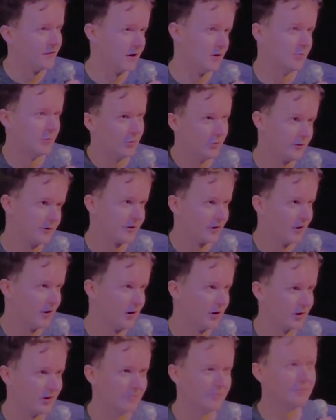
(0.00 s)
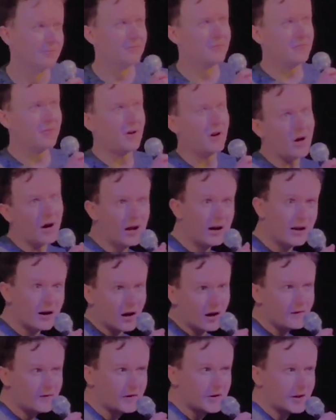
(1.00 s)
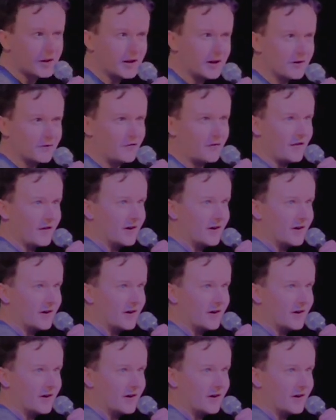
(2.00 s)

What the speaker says: film all the time. I love seeing